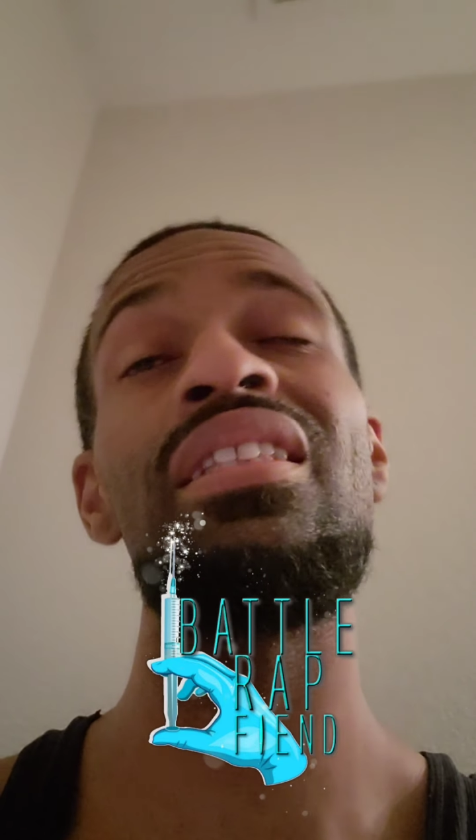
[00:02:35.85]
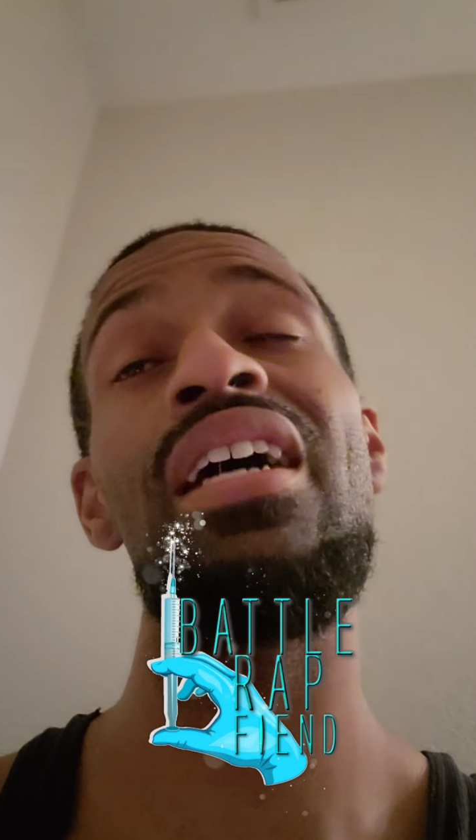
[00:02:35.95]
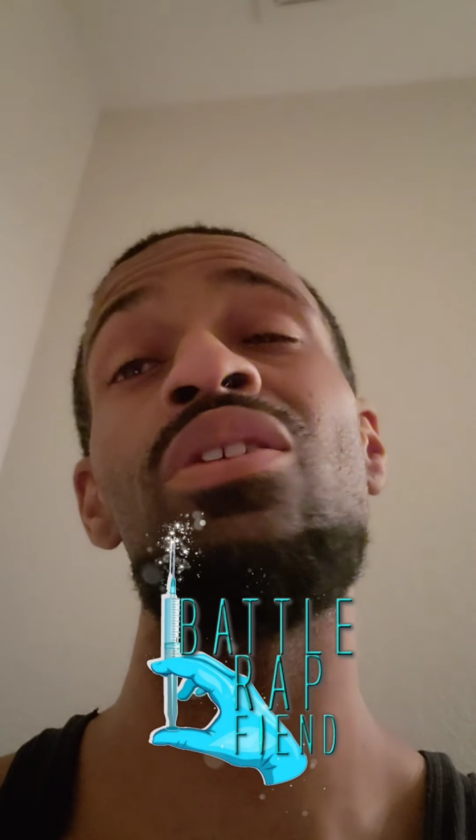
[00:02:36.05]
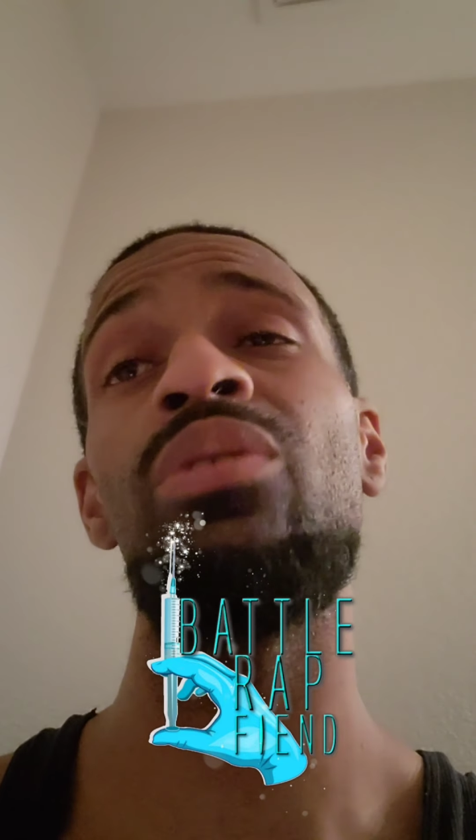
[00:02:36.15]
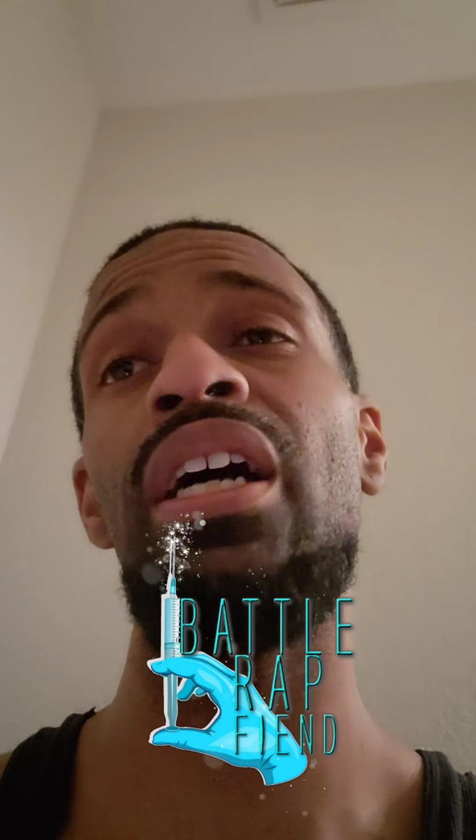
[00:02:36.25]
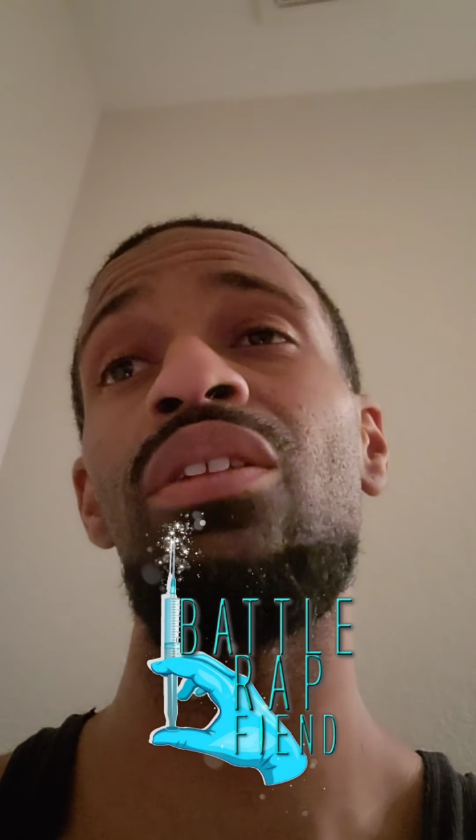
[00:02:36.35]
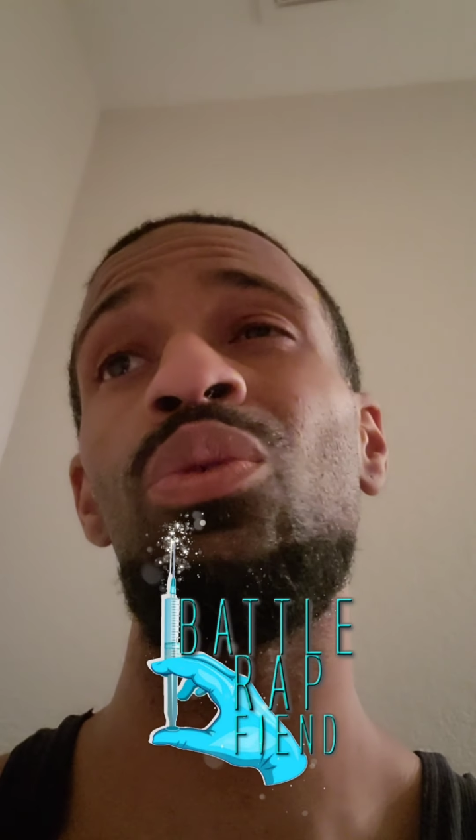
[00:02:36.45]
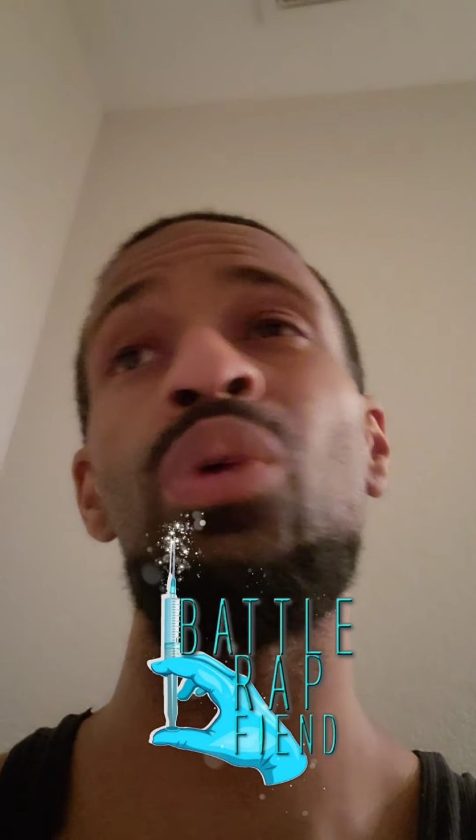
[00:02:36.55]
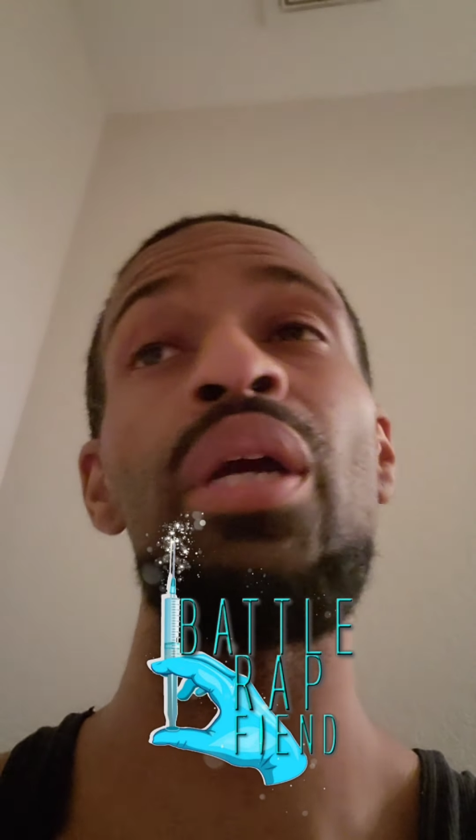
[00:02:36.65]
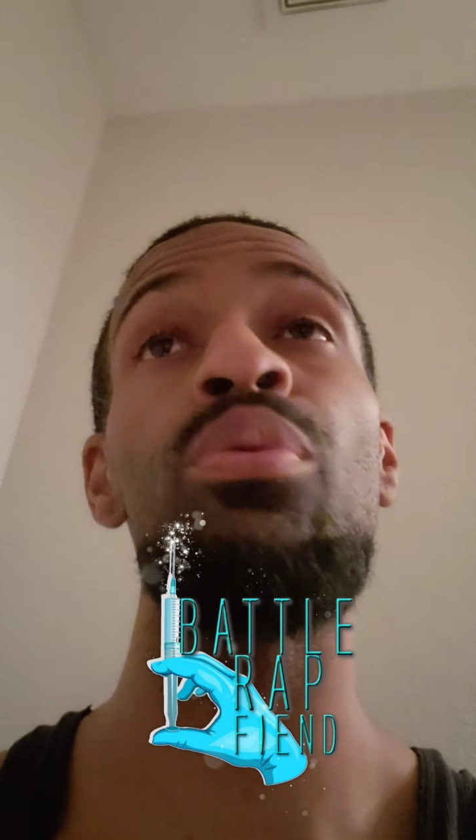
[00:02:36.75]
that on out the
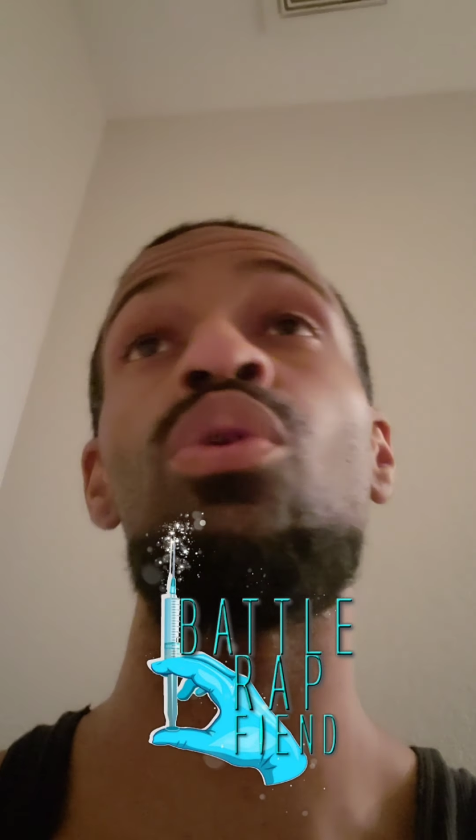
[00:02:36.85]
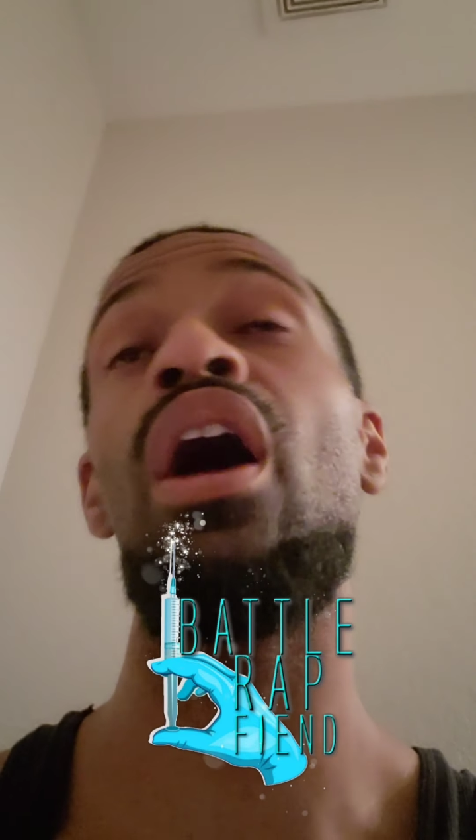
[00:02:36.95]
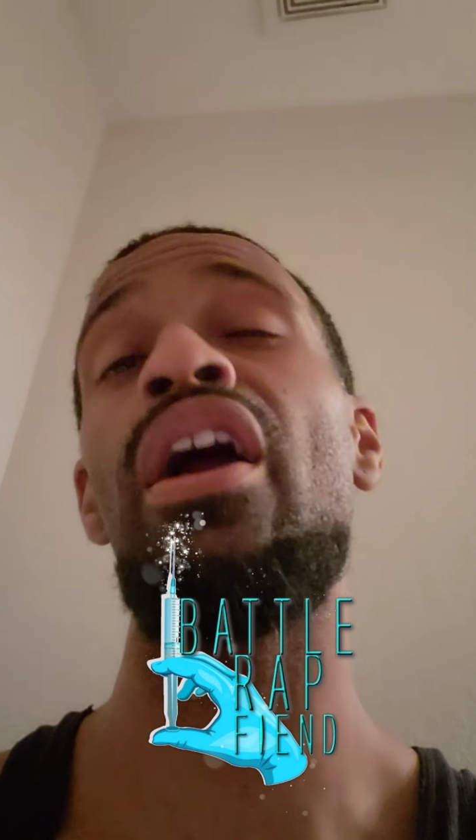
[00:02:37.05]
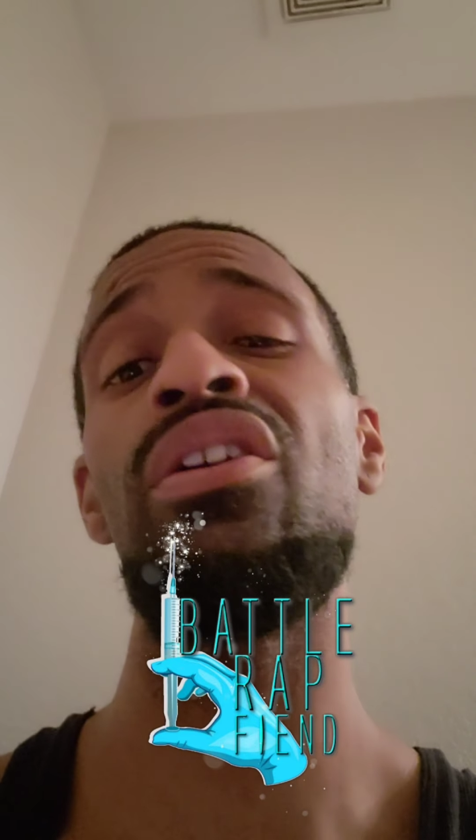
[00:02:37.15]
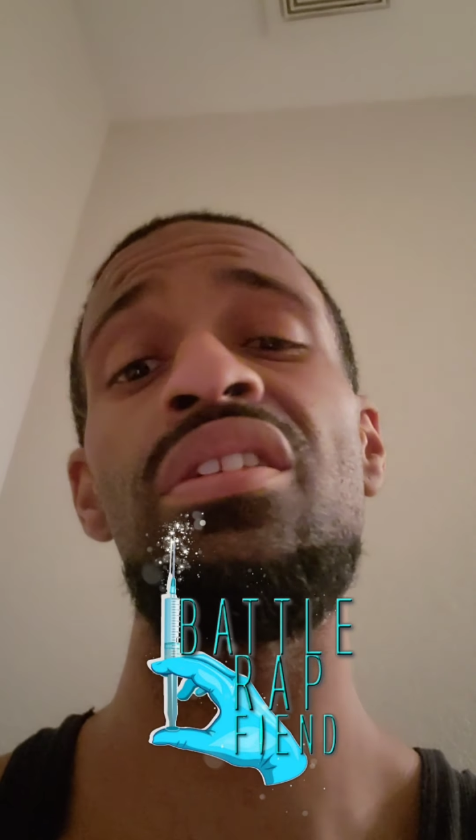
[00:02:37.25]
way prior